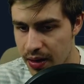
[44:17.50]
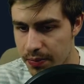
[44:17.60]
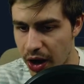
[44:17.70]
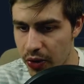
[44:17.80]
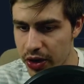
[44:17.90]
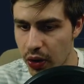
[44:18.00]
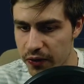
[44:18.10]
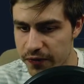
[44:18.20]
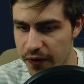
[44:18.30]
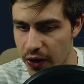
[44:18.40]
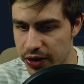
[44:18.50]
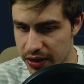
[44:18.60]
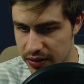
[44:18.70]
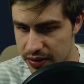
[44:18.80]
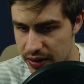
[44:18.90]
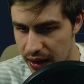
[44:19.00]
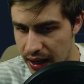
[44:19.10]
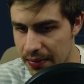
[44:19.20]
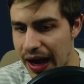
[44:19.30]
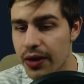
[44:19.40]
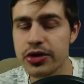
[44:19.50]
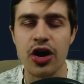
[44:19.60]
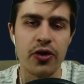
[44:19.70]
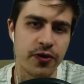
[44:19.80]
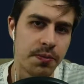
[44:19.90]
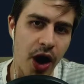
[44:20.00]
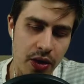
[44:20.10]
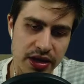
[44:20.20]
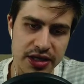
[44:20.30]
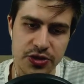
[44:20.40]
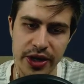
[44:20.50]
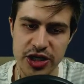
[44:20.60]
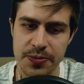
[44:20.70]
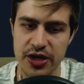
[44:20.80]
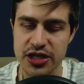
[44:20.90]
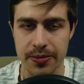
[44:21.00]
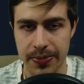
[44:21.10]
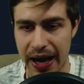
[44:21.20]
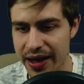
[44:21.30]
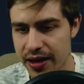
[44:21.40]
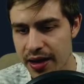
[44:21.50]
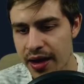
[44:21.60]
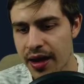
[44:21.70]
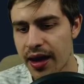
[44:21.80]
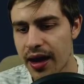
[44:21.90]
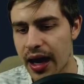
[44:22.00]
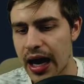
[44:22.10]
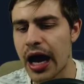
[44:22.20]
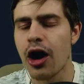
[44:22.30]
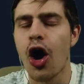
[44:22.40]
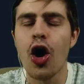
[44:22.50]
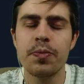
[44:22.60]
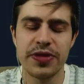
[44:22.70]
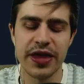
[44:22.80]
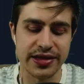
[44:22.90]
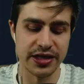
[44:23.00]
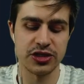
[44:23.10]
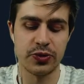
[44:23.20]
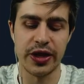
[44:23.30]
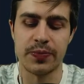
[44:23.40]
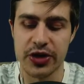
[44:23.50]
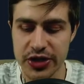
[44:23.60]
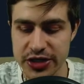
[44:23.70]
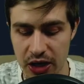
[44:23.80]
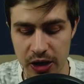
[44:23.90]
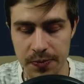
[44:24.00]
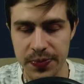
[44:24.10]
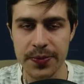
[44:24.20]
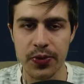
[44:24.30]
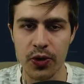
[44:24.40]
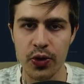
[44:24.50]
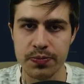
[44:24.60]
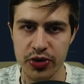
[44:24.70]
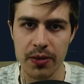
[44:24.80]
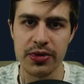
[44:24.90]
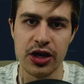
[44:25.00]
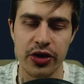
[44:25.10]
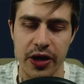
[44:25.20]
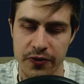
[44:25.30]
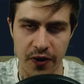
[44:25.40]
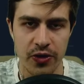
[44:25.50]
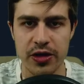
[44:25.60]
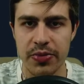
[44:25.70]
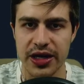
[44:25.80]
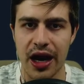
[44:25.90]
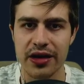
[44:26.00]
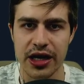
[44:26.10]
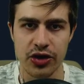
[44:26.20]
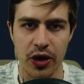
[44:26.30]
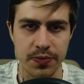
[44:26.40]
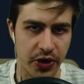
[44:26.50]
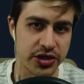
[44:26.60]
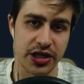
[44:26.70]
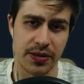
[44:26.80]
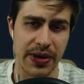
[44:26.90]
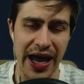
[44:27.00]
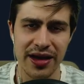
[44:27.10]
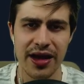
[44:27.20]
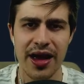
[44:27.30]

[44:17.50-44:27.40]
Bowen or Foden? I would go for Bowen this week just because of the blank. I hope that this week, because a lot of people would probably look at Foden, but now they're not because of the blank.